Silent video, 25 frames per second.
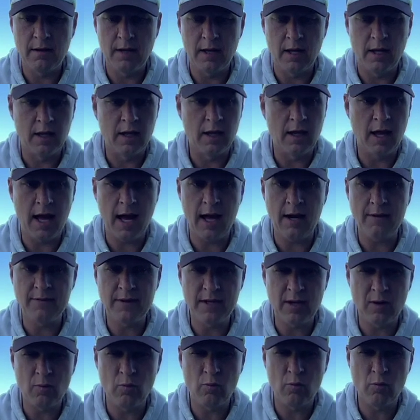a lot of
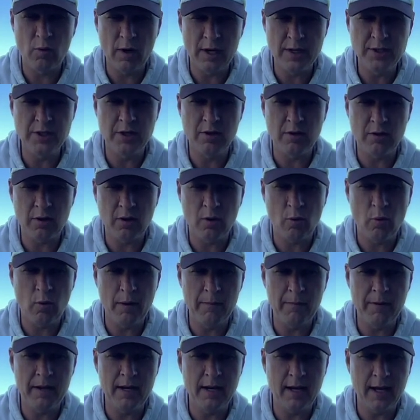the original
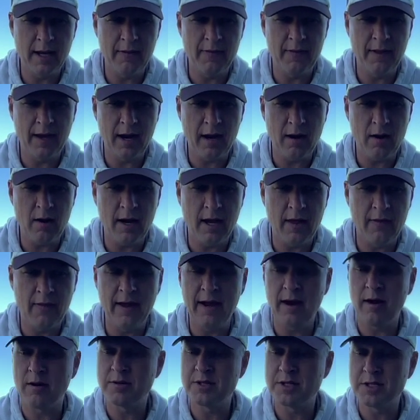equipment in there, and
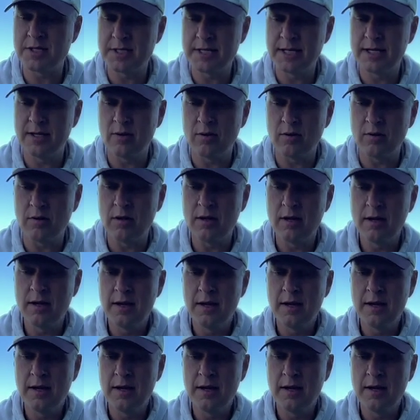they are still